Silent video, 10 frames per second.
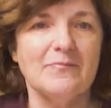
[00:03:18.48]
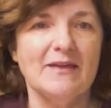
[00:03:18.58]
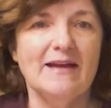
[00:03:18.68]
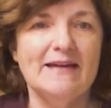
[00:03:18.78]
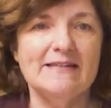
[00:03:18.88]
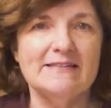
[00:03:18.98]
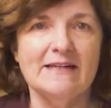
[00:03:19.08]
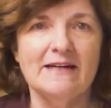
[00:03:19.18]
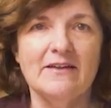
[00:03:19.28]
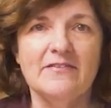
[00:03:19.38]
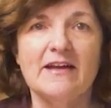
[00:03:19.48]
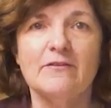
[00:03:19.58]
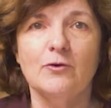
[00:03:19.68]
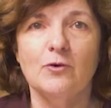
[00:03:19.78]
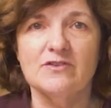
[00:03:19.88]
And that,
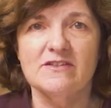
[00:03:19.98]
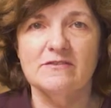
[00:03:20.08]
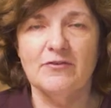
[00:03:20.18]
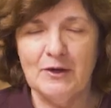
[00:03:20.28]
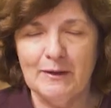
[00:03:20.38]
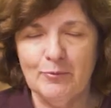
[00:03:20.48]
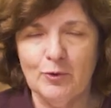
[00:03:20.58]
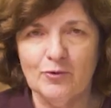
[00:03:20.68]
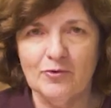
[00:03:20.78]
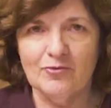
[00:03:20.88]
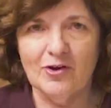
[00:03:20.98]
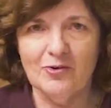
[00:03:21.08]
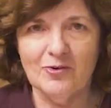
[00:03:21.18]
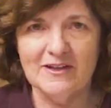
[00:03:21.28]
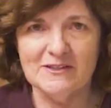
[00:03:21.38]
of course, is a very important
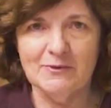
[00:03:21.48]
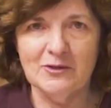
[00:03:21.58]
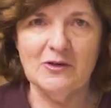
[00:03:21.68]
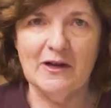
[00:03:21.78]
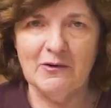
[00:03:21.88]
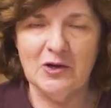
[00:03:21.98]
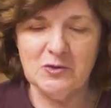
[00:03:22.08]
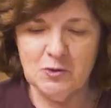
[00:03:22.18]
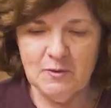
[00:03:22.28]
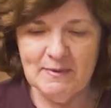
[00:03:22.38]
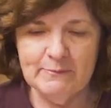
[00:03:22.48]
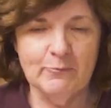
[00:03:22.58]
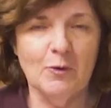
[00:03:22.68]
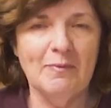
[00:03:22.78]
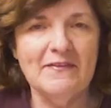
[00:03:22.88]
role as well. And I'm going to talk a bit
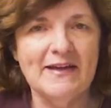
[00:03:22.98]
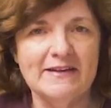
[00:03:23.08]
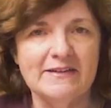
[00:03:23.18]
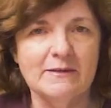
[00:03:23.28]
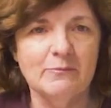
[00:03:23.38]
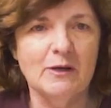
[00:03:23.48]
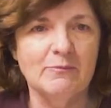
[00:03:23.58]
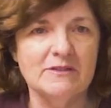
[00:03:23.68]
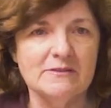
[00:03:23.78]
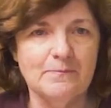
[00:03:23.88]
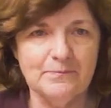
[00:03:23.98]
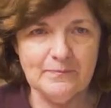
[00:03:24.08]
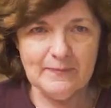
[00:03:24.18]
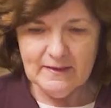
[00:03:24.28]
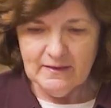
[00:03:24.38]
more about that in a moment.
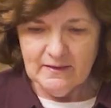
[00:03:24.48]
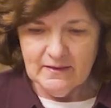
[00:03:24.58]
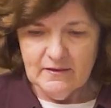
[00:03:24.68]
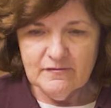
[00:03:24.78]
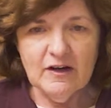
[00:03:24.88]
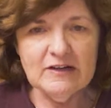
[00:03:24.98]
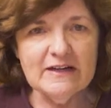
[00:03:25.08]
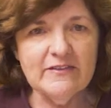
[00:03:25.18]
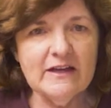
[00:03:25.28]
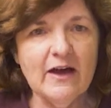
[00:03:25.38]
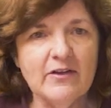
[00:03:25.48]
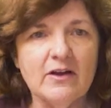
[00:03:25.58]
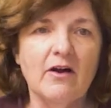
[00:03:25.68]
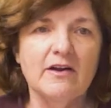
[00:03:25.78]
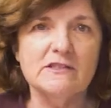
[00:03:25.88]
Finally, the other
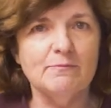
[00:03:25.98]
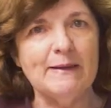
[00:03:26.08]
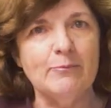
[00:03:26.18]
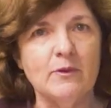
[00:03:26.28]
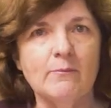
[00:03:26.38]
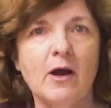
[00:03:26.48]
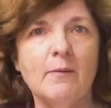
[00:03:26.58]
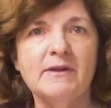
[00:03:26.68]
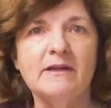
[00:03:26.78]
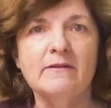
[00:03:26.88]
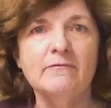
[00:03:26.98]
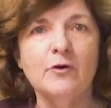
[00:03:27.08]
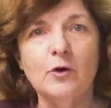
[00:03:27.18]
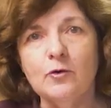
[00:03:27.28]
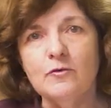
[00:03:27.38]
kinds of people that might be
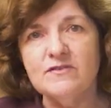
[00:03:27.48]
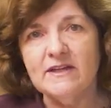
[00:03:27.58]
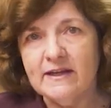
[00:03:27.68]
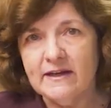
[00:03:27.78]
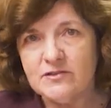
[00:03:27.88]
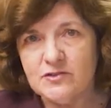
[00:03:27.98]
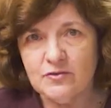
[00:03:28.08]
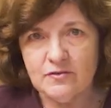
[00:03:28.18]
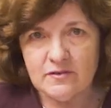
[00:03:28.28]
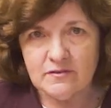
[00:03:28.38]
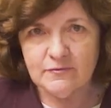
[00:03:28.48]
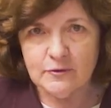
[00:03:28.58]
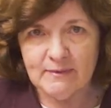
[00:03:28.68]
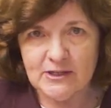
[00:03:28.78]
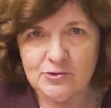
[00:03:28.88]
involved in our students'
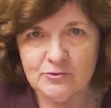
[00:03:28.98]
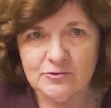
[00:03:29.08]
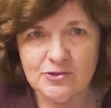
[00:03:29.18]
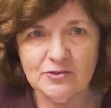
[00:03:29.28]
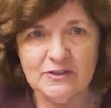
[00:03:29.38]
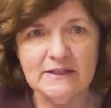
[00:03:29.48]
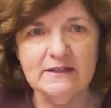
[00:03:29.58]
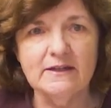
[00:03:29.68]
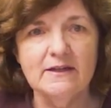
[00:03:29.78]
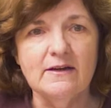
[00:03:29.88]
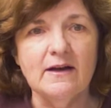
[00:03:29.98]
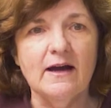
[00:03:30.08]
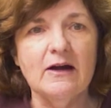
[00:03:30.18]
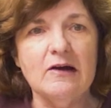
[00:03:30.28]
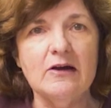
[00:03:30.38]
formational journey
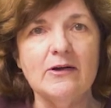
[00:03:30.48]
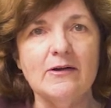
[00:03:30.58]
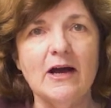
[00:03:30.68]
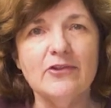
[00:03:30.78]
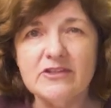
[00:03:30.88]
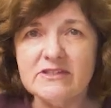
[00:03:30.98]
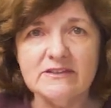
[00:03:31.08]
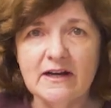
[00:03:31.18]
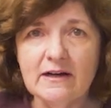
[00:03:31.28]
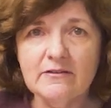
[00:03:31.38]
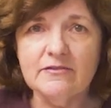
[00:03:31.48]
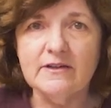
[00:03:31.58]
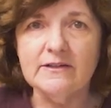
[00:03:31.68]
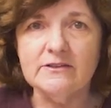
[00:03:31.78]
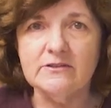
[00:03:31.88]
are other staff
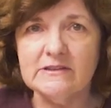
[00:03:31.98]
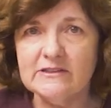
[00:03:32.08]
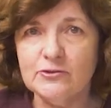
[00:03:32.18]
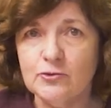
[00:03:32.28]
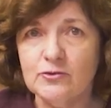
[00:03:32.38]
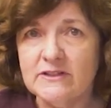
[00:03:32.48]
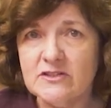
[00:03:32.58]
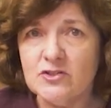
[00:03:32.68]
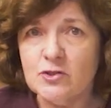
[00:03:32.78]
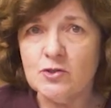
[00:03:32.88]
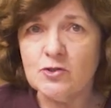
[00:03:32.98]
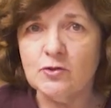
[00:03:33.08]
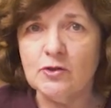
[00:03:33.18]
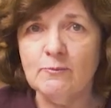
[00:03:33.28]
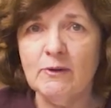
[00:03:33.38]
at your institution
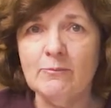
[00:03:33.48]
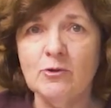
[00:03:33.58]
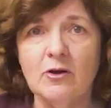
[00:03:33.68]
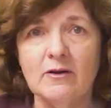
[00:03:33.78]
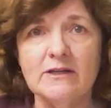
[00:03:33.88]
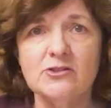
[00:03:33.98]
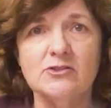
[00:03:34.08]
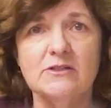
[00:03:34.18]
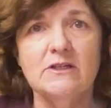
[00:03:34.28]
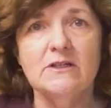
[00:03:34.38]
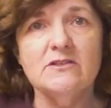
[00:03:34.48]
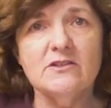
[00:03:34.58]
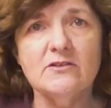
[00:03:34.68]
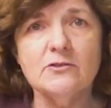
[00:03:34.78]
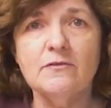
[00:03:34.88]
or your Bible college.
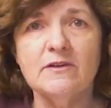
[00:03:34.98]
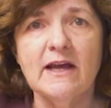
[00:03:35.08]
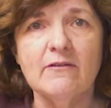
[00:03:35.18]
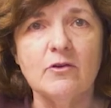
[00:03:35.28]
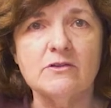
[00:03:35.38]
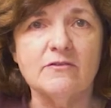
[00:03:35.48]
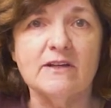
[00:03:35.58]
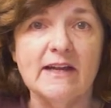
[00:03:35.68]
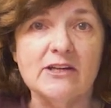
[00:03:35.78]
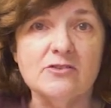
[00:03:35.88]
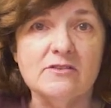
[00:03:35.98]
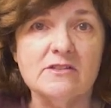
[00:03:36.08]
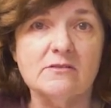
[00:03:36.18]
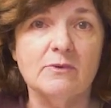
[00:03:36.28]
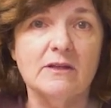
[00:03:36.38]
Students often have lots of
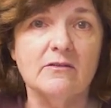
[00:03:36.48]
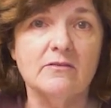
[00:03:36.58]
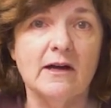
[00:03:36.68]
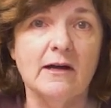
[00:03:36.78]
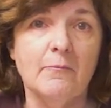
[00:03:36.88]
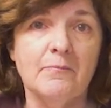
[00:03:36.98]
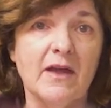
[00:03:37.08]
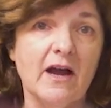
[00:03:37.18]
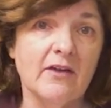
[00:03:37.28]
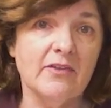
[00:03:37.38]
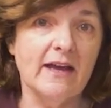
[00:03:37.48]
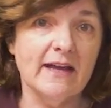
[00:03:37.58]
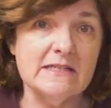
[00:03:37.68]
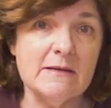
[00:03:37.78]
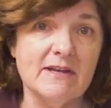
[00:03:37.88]
connections with other
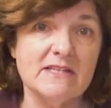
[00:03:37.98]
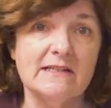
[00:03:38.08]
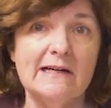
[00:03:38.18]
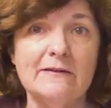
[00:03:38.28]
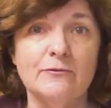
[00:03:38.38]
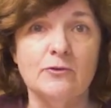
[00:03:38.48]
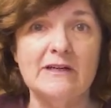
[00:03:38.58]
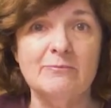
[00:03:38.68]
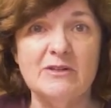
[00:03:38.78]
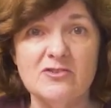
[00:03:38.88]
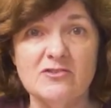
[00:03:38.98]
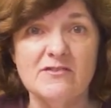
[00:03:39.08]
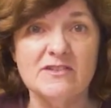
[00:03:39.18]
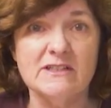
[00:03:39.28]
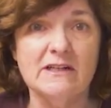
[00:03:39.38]
academic staff or
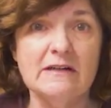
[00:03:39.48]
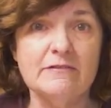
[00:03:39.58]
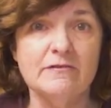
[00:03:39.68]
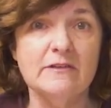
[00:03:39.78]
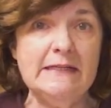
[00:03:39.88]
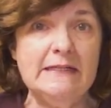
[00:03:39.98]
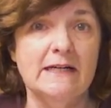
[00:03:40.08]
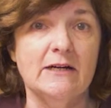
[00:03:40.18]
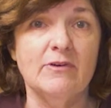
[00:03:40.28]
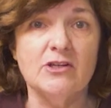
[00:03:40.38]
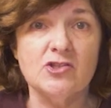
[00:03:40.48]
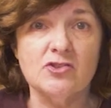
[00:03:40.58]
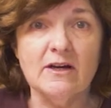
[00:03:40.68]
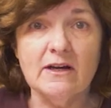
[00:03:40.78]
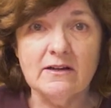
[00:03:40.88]
administrative staff,
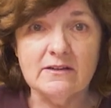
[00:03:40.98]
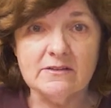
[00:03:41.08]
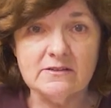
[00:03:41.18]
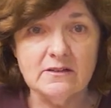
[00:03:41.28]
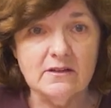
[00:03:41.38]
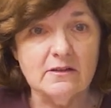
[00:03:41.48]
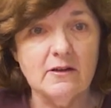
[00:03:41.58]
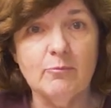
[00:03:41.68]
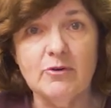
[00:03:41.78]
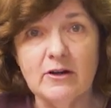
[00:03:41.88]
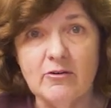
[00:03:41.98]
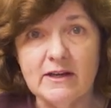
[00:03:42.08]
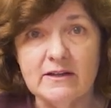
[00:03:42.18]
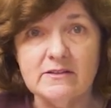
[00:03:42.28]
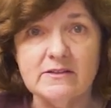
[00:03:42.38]
registrars,
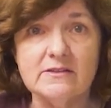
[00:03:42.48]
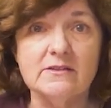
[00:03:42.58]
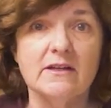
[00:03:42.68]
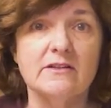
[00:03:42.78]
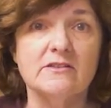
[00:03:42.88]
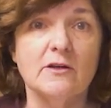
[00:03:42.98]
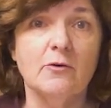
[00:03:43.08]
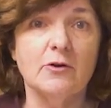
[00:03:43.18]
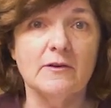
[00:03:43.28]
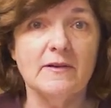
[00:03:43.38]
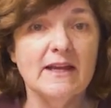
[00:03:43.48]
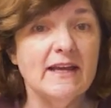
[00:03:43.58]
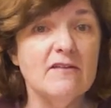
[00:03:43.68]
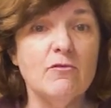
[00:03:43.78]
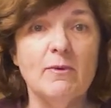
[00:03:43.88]
librarians, and so on,
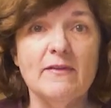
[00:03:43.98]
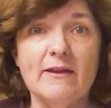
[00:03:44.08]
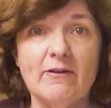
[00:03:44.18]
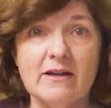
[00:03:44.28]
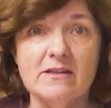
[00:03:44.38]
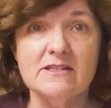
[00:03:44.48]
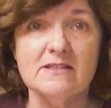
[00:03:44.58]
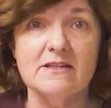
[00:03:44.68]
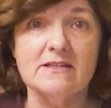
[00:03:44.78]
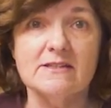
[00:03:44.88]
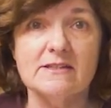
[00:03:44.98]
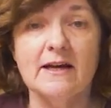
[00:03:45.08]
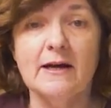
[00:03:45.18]
even when they're at a distance.